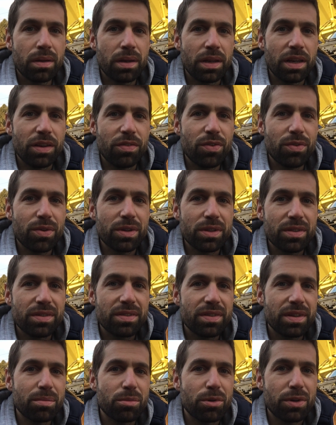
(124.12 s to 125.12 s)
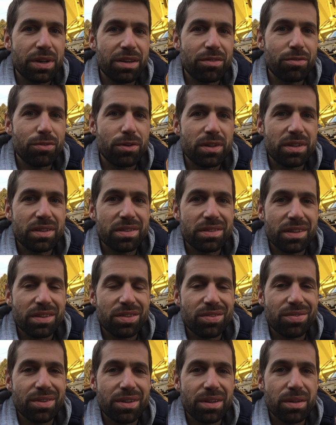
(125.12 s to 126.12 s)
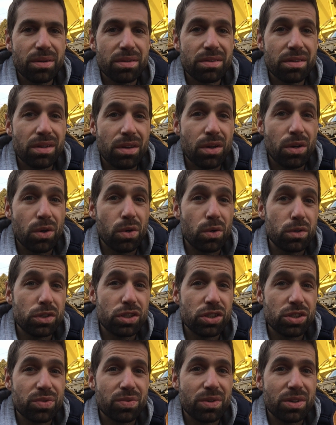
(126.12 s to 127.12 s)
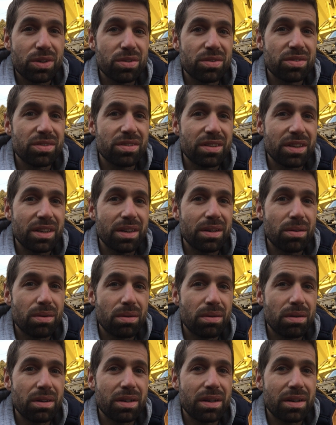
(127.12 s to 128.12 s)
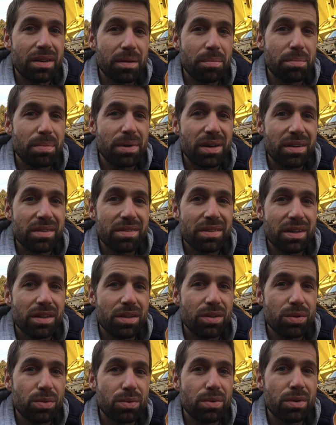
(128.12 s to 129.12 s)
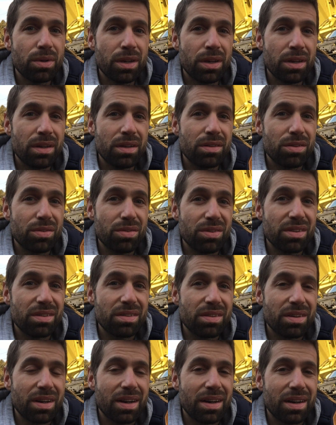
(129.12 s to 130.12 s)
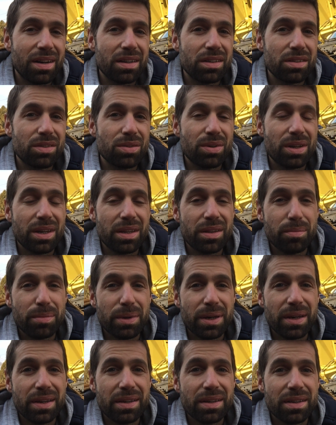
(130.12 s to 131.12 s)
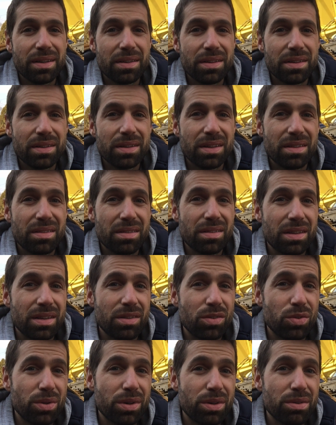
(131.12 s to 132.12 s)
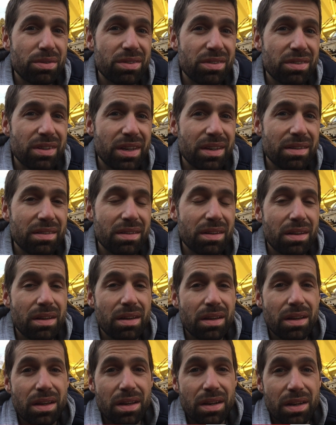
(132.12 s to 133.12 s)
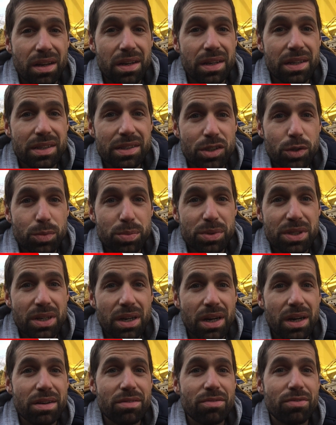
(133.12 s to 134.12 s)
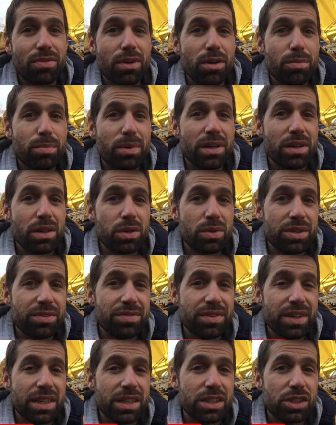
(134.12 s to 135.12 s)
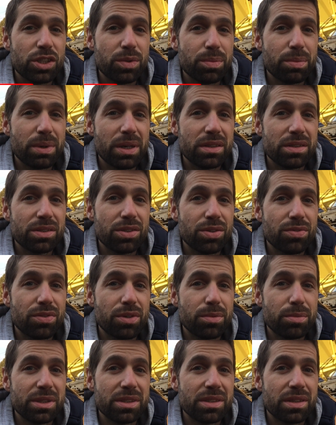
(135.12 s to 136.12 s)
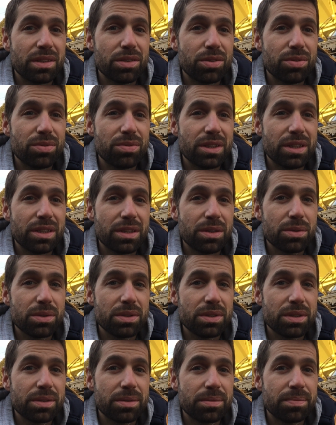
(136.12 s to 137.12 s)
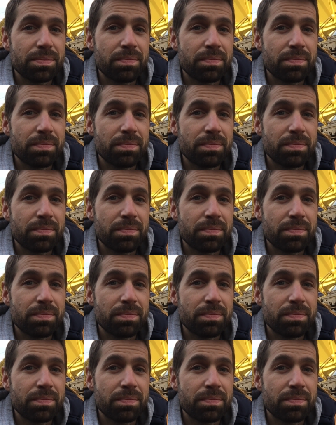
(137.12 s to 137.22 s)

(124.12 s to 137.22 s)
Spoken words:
If you want to see more E36 videos or just want to see all the repairs I do to this car to get back into a good state, then hit subscribe followed by the notification bell so you won't miss any new videos.